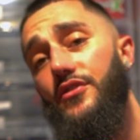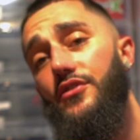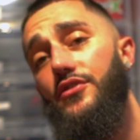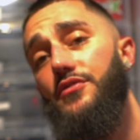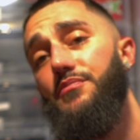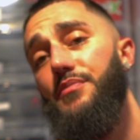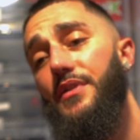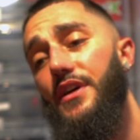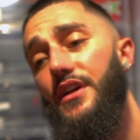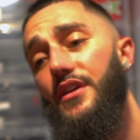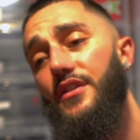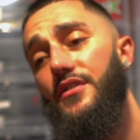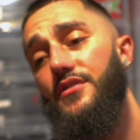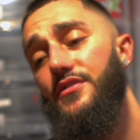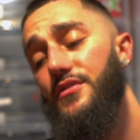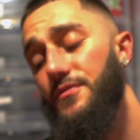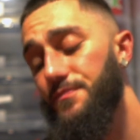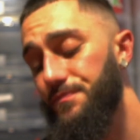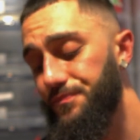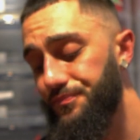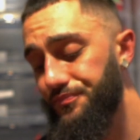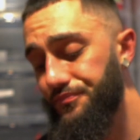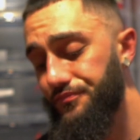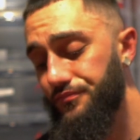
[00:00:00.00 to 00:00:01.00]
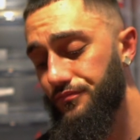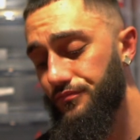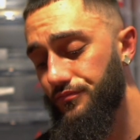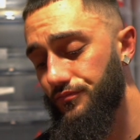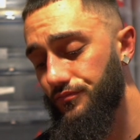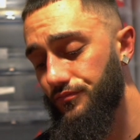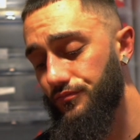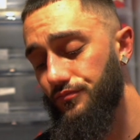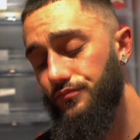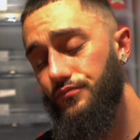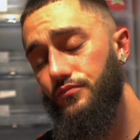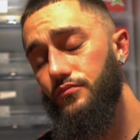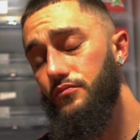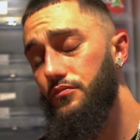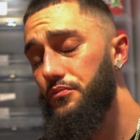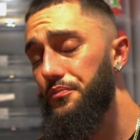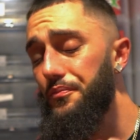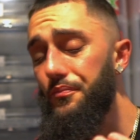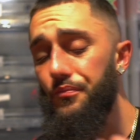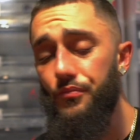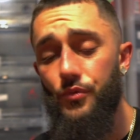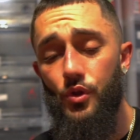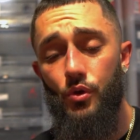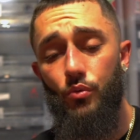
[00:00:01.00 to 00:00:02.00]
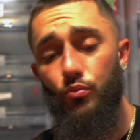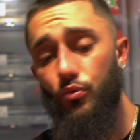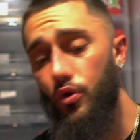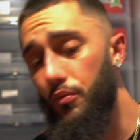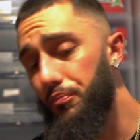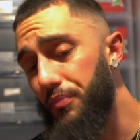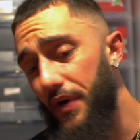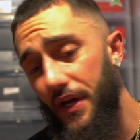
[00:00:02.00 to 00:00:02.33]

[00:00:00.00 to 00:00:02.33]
of those pairs, we'll